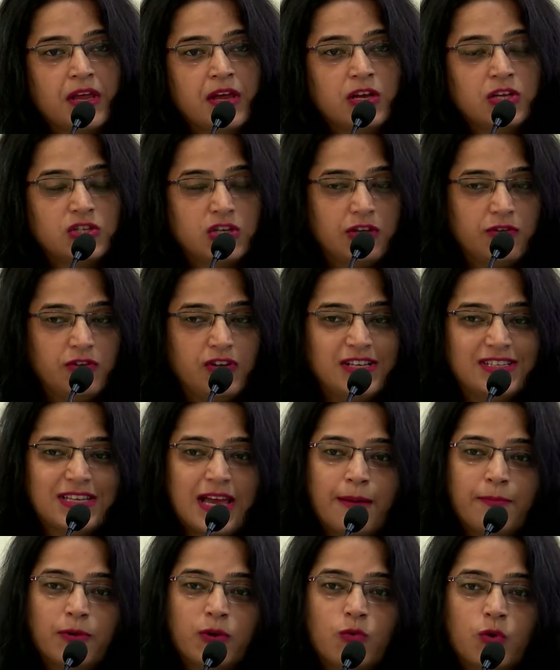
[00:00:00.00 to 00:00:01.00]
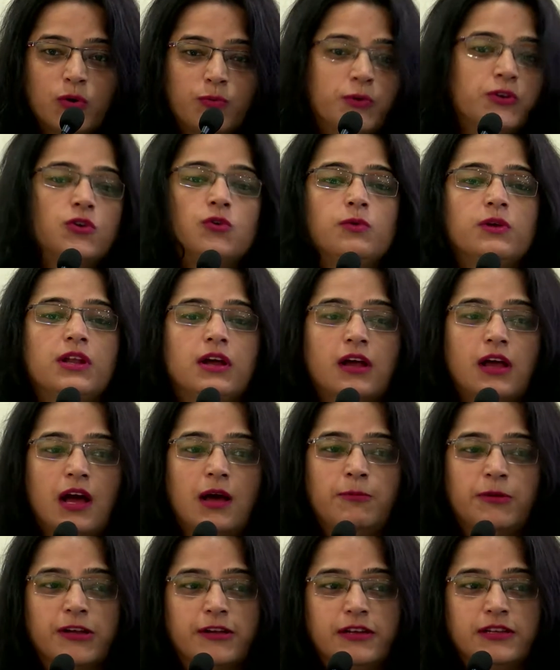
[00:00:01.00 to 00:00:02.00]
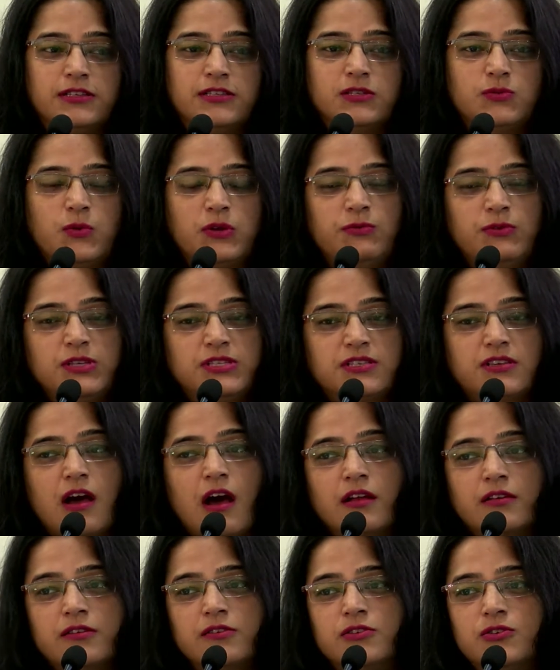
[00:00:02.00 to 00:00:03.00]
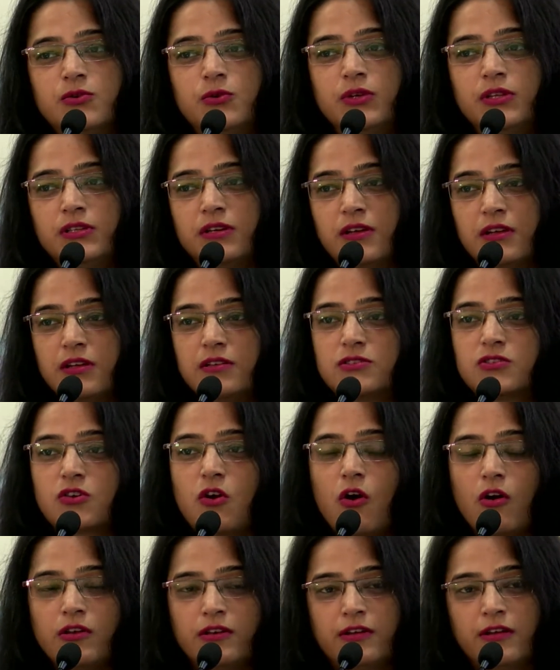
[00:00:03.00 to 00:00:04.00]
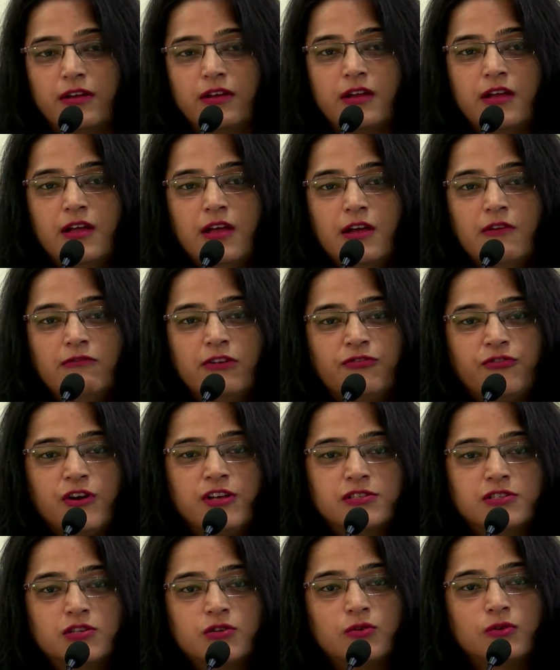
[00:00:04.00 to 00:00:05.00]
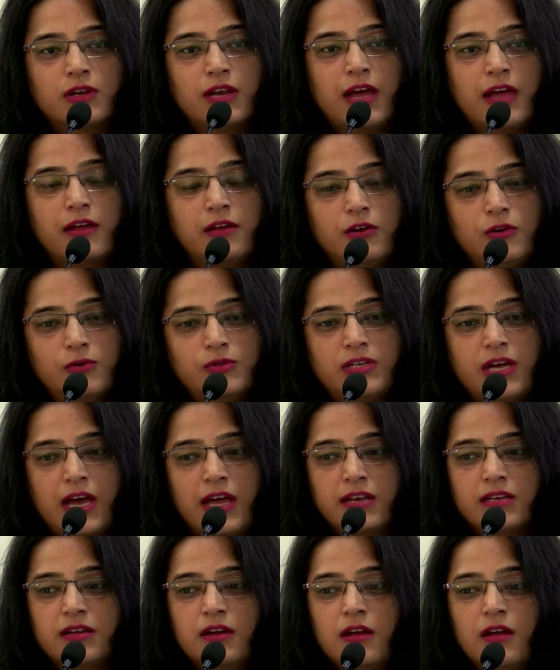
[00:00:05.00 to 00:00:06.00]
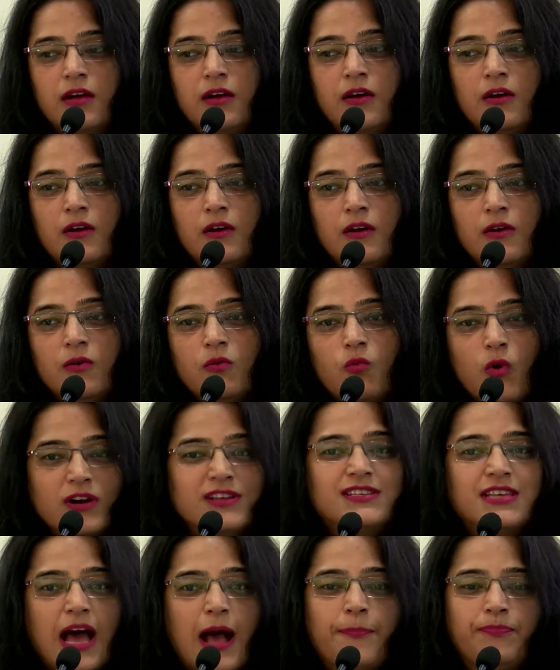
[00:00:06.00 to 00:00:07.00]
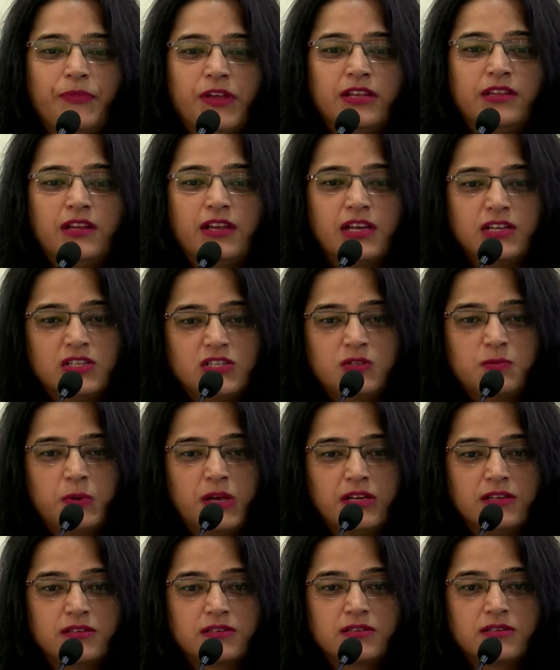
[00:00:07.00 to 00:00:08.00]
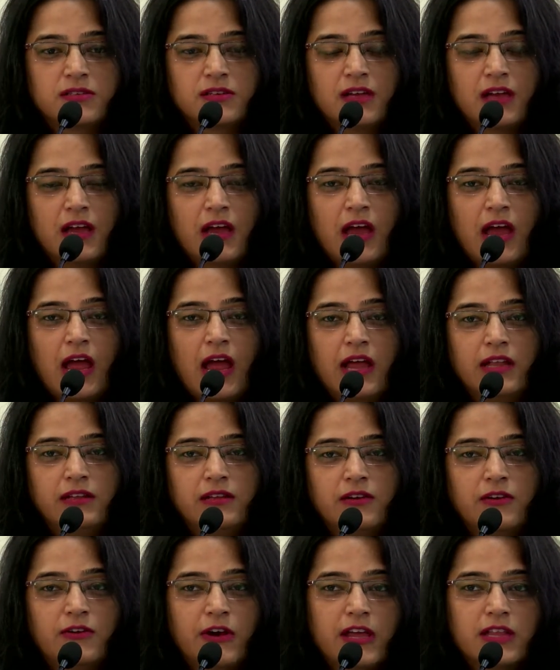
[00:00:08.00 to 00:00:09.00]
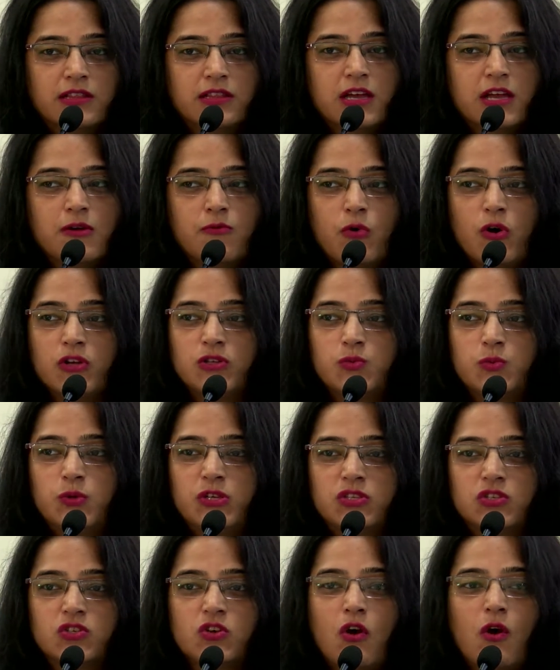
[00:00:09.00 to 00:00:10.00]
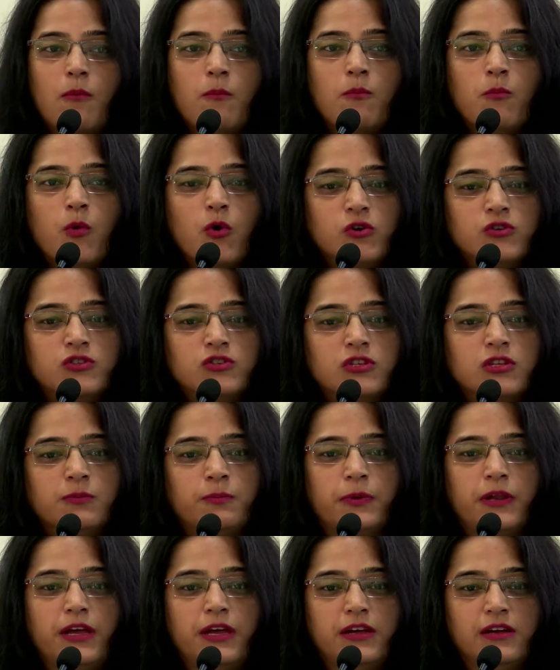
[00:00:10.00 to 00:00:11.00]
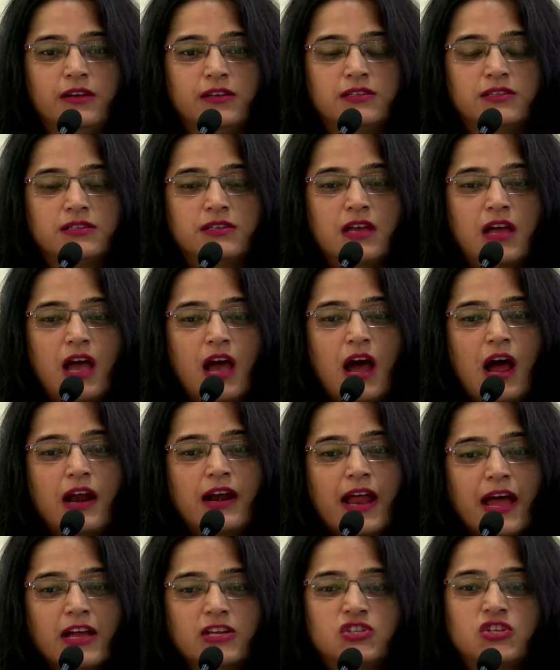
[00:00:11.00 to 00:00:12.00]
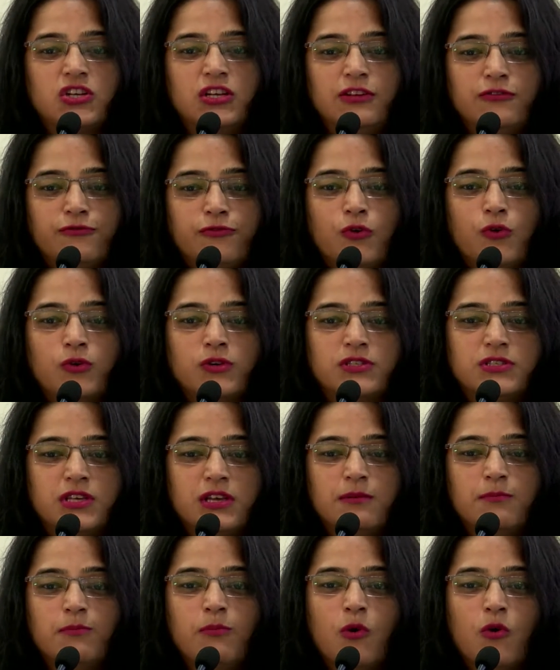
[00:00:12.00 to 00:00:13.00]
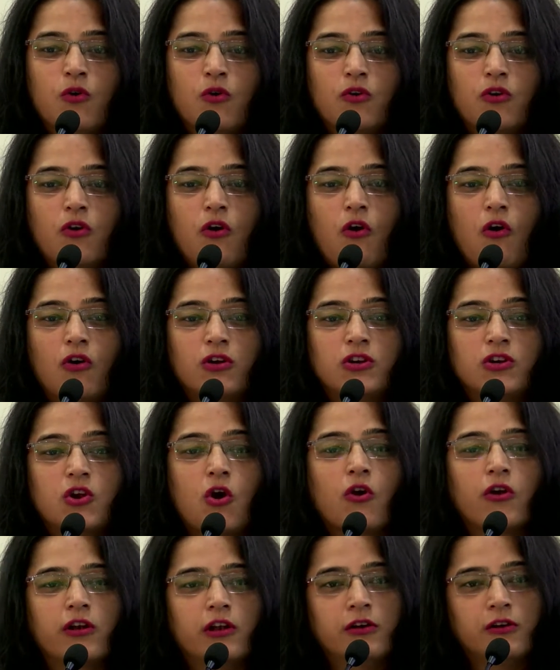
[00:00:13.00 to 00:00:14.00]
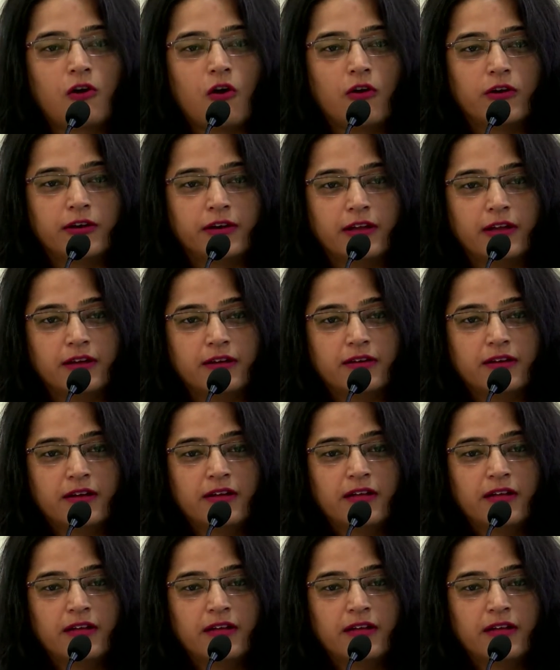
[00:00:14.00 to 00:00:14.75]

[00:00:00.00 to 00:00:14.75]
to give you an example of what we do in Hungama Kids is when we started doing the kids' content, we first look looked at what is happening in the kids' space. And the great thing was we saw most of the players are actually focusing more on toddler content.